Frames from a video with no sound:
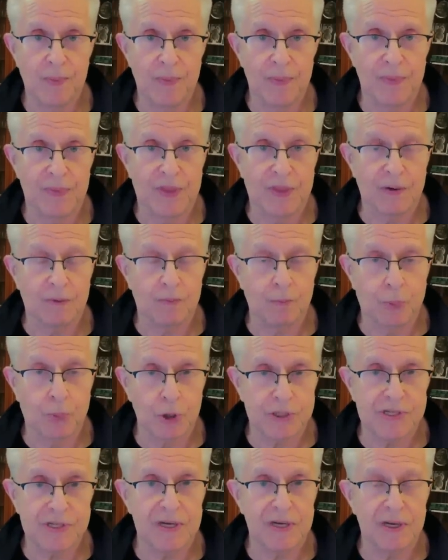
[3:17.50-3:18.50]
that
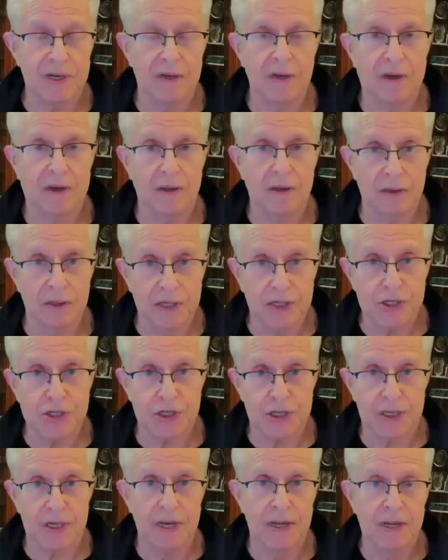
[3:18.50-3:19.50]
puts it in
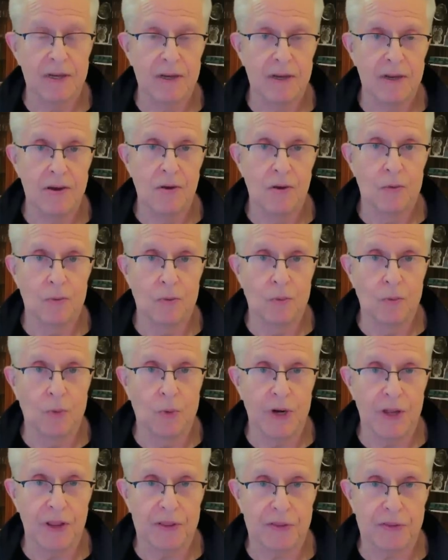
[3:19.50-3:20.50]
collision
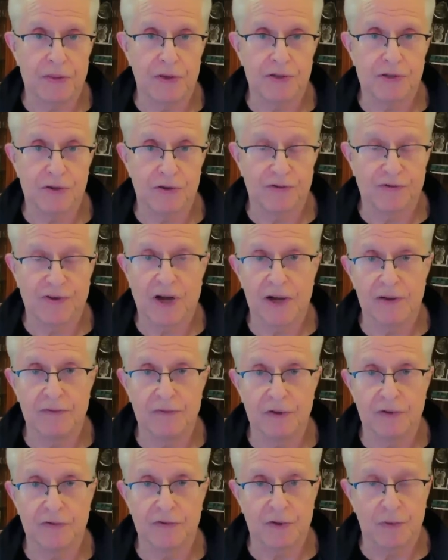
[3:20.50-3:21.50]
with the
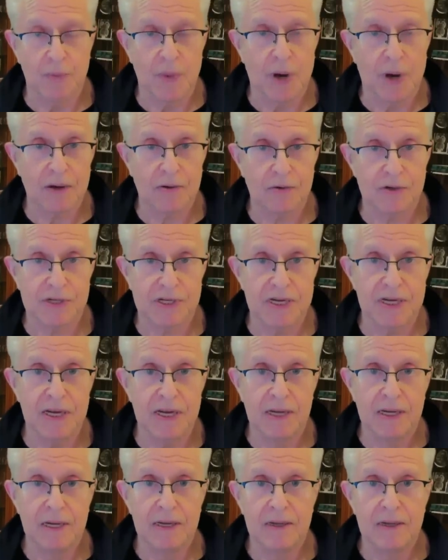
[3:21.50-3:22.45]
survival of democracy.